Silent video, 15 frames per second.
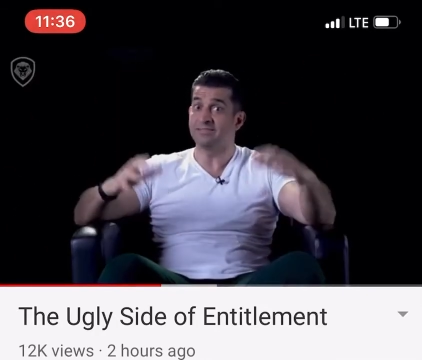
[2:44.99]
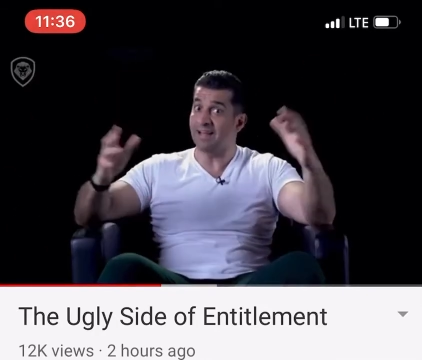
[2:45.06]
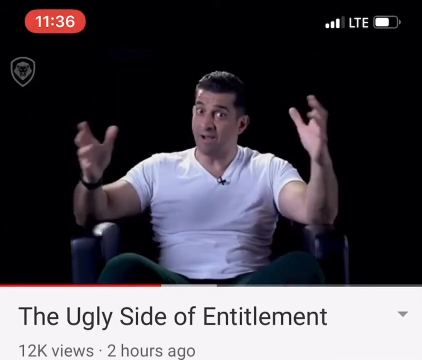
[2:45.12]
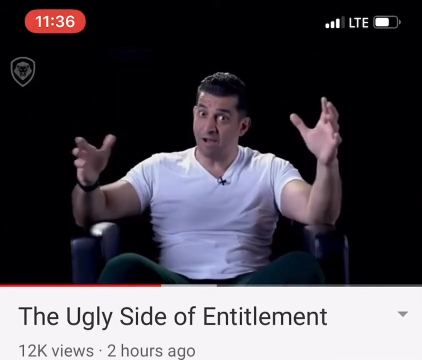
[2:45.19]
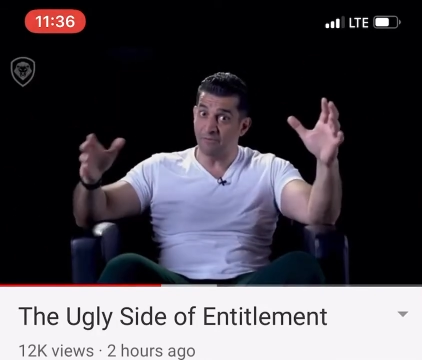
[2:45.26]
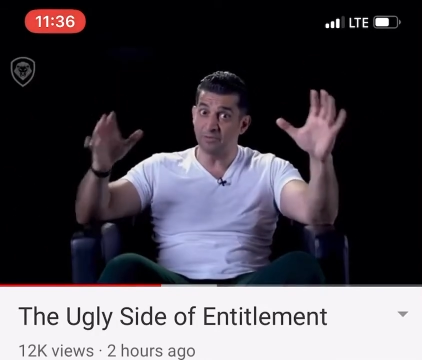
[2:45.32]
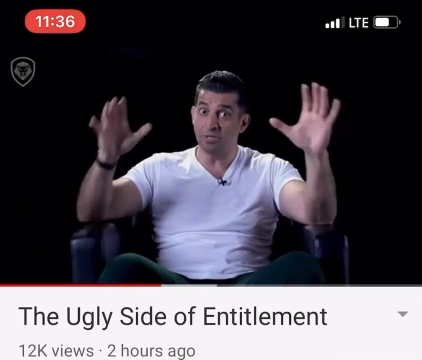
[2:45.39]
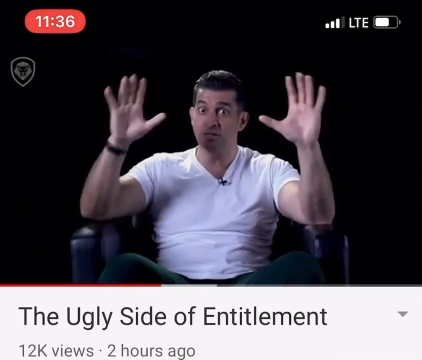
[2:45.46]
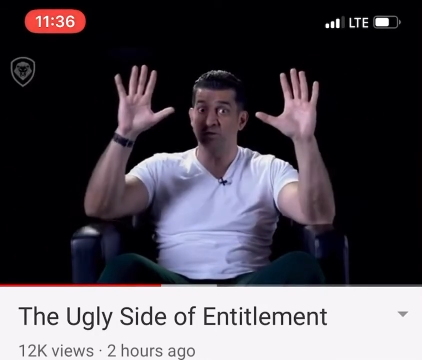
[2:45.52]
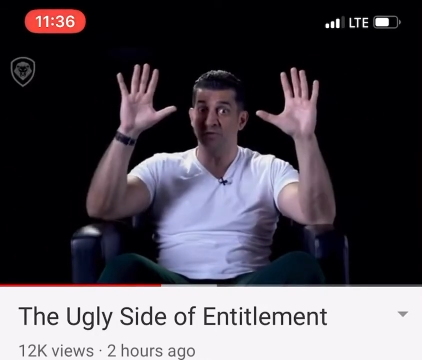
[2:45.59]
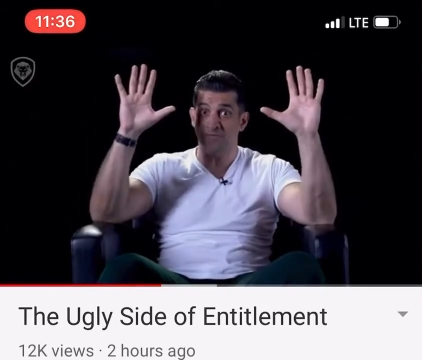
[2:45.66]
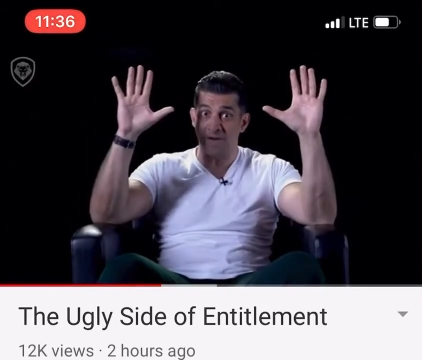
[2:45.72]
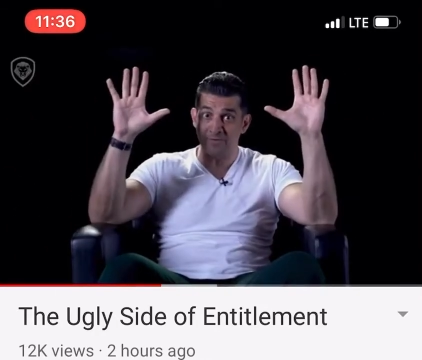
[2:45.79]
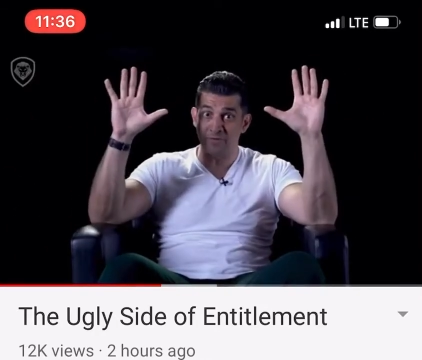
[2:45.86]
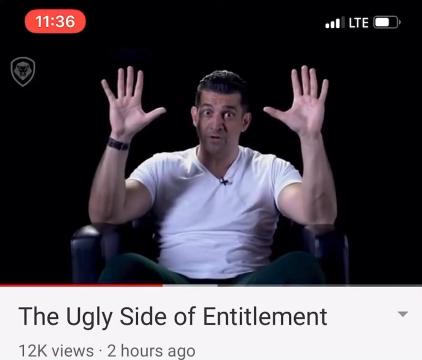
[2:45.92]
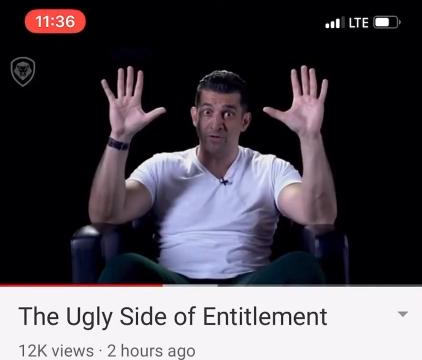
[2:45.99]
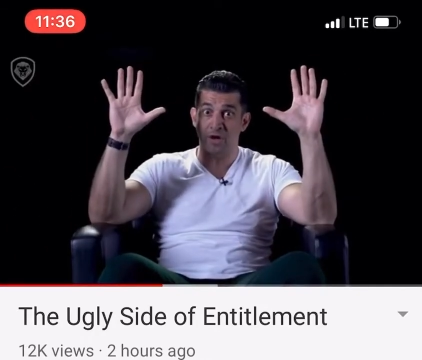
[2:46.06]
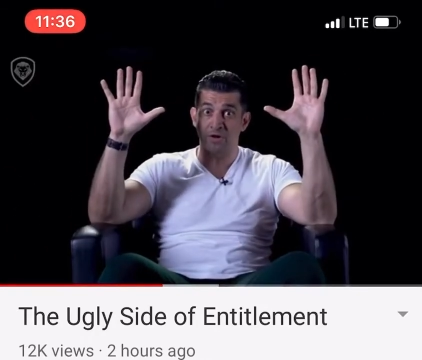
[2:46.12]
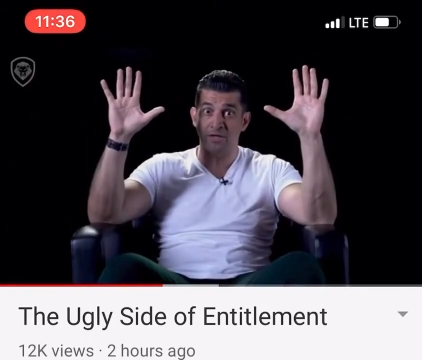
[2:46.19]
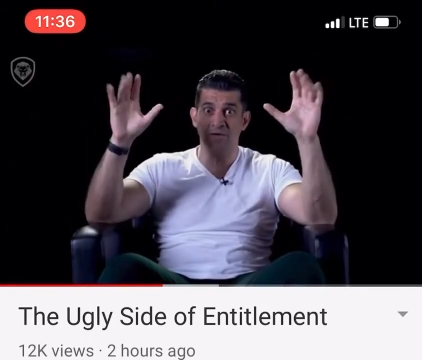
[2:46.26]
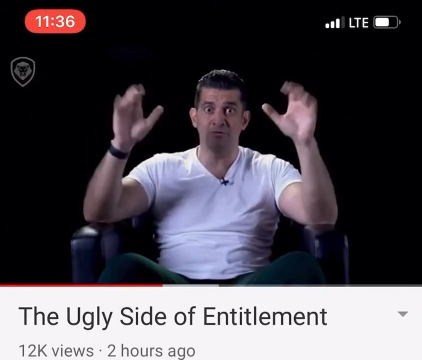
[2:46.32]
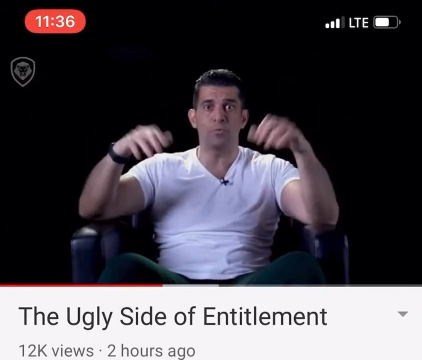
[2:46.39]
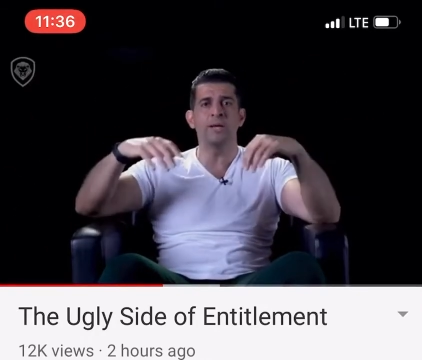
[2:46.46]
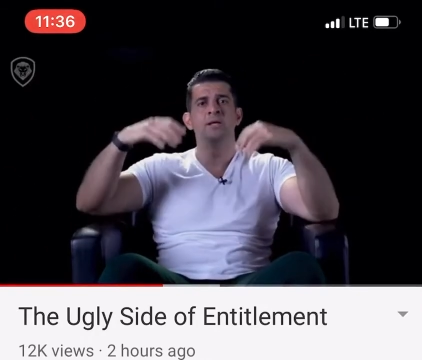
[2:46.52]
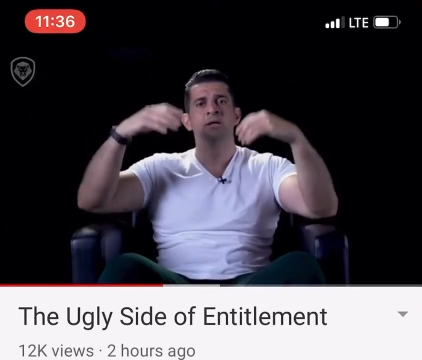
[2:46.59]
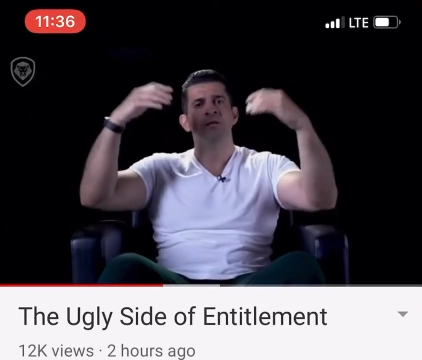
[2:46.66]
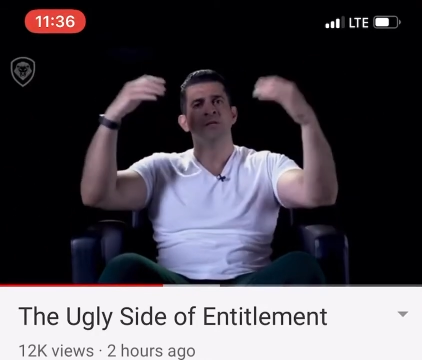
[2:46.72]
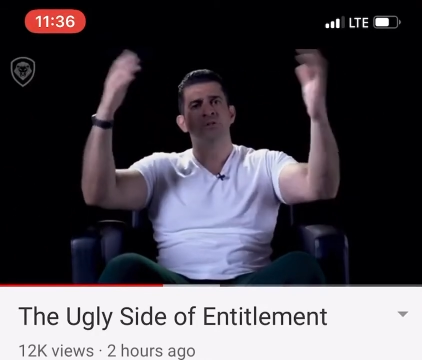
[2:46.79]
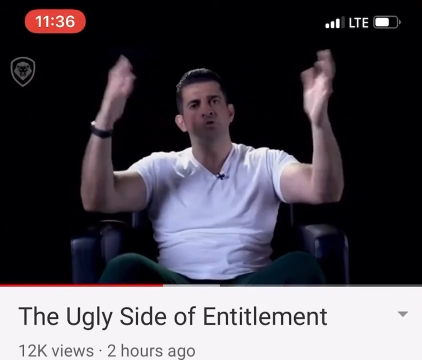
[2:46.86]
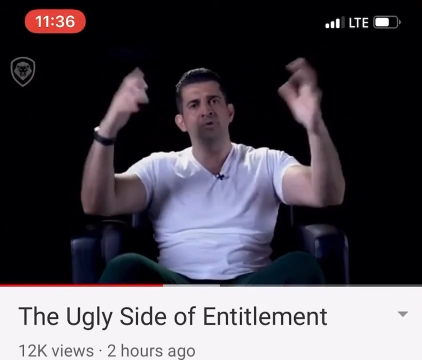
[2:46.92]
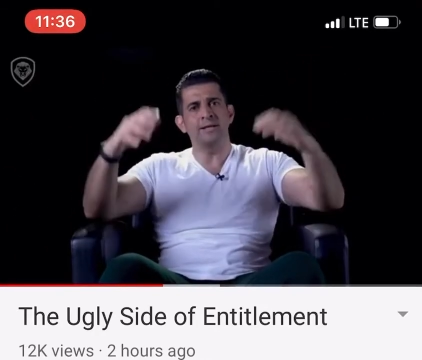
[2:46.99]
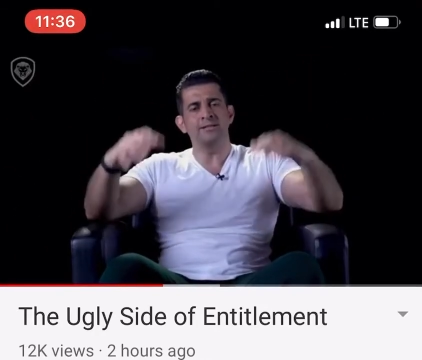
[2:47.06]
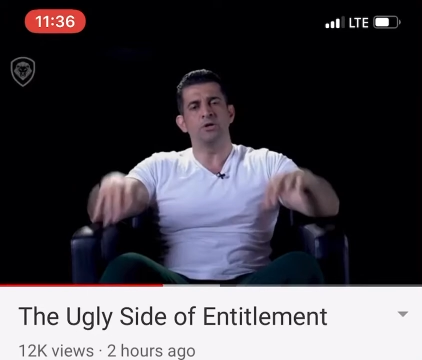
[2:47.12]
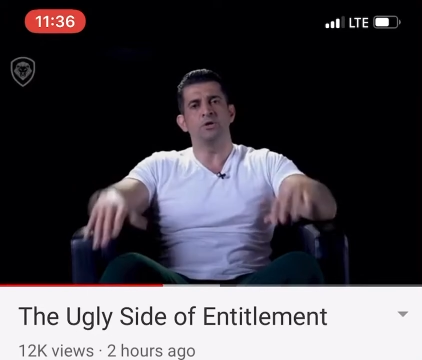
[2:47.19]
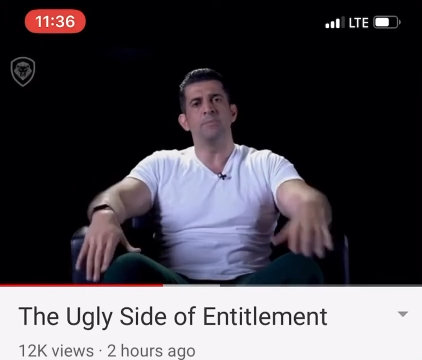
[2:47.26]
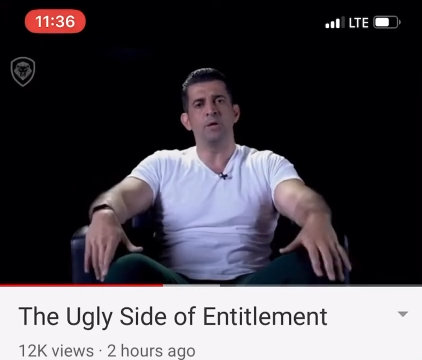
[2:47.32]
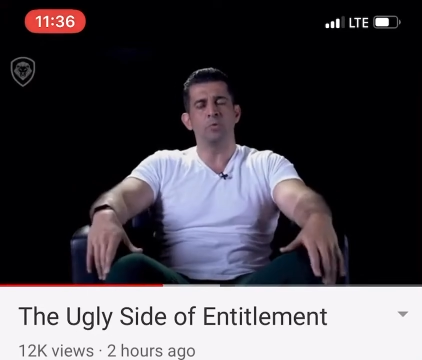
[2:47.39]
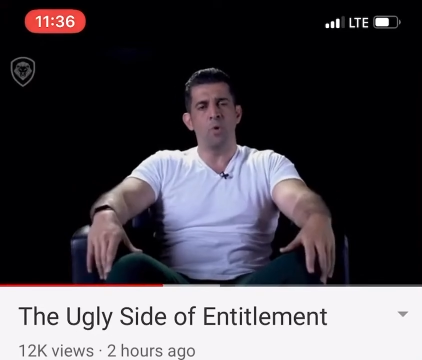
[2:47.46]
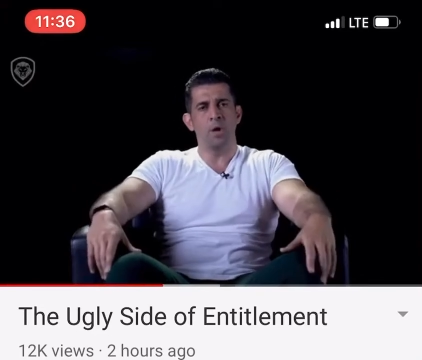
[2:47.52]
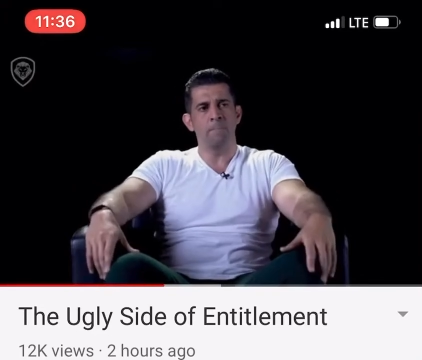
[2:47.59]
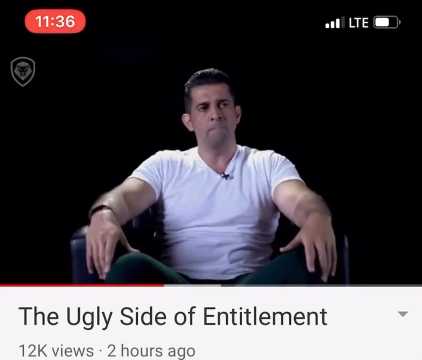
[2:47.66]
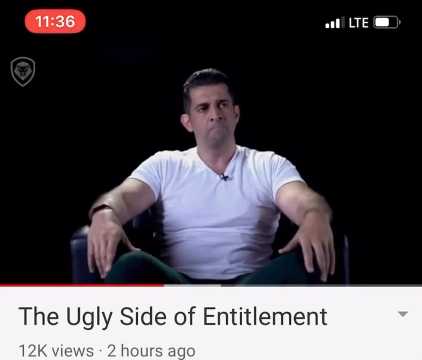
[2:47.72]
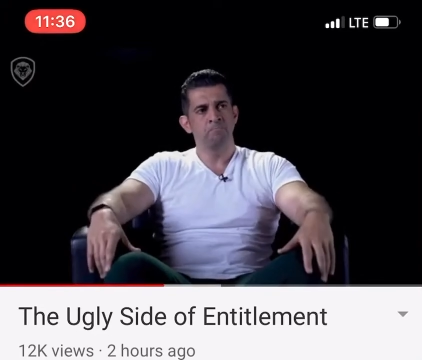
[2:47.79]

Not often it's a $500 giveaway. So I did a big one.